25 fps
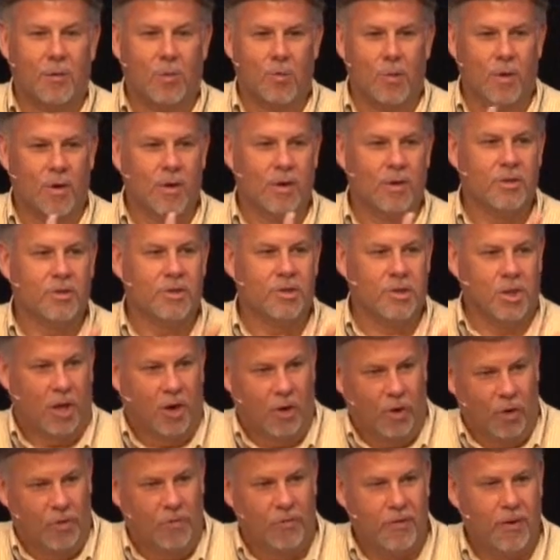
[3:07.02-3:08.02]
the word
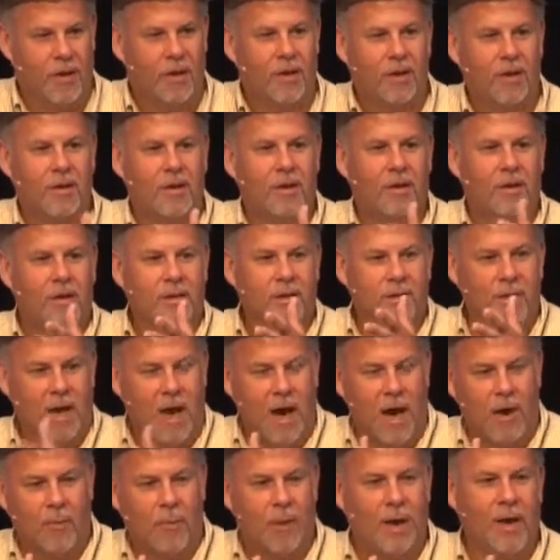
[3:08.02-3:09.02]
Jehovah,
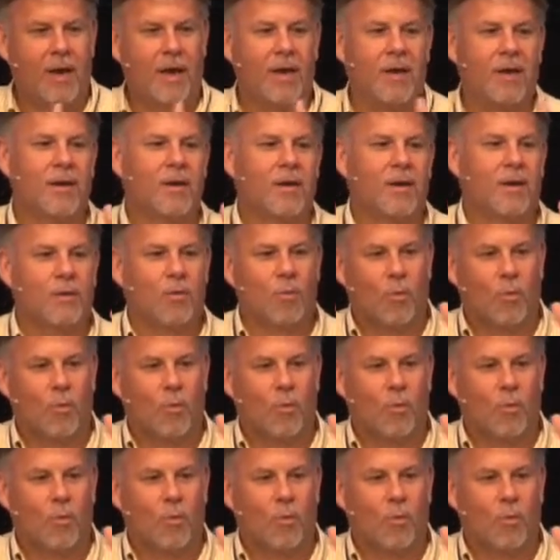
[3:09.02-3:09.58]
Yahweh,